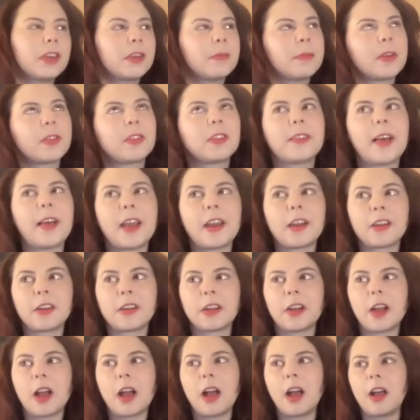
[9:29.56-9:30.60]
about the
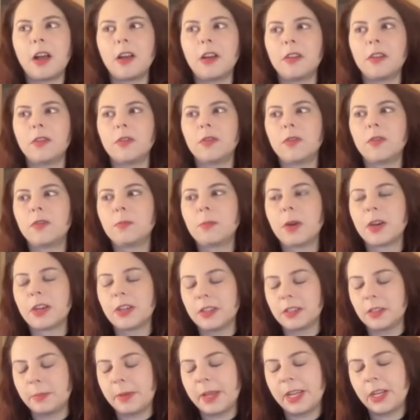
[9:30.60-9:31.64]
ladder of
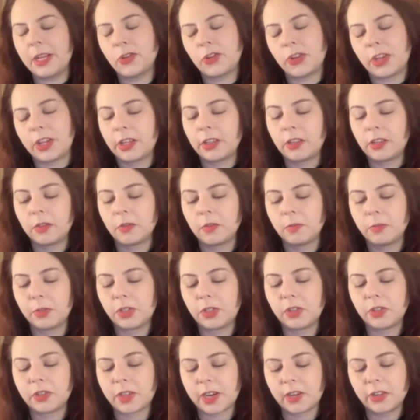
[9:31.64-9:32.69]
participation, which
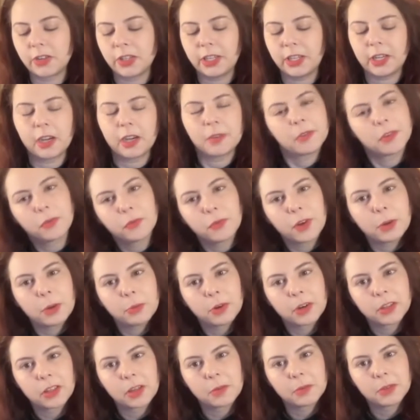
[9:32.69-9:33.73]
is actually kind of a
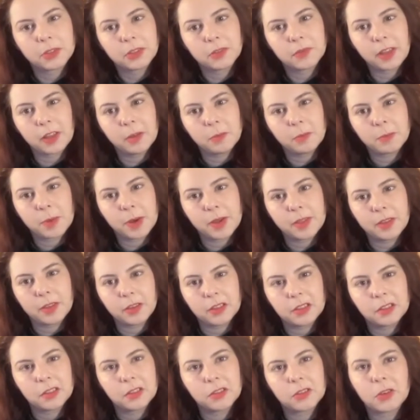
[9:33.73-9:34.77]
framework that was developed by
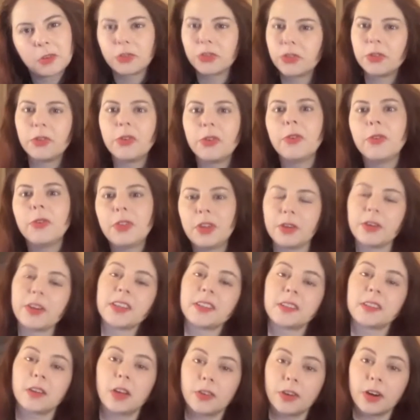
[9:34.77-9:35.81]
this social
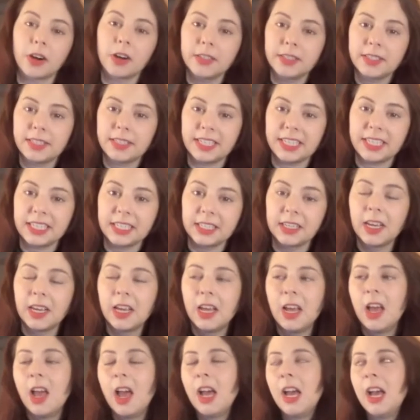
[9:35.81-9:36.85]
theorist called Arnstein,
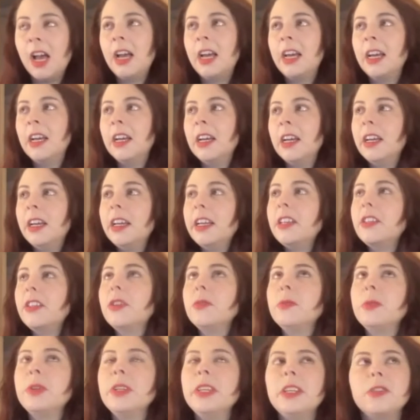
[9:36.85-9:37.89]
it's a
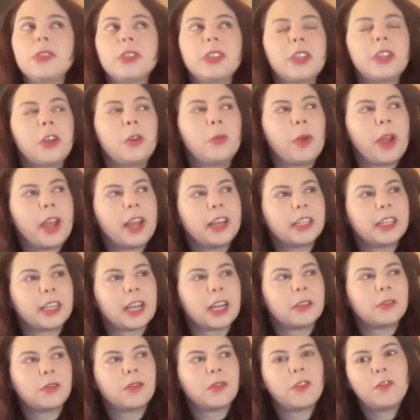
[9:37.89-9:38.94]
really interesting way to
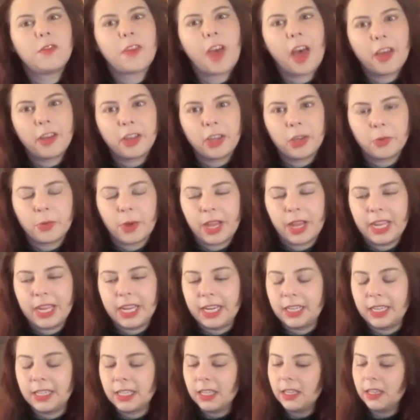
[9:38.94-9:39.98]
kind of
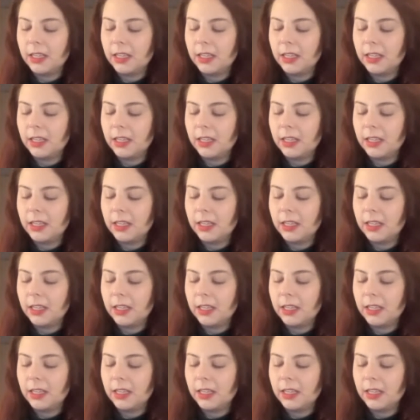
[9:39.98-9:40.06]
evaluate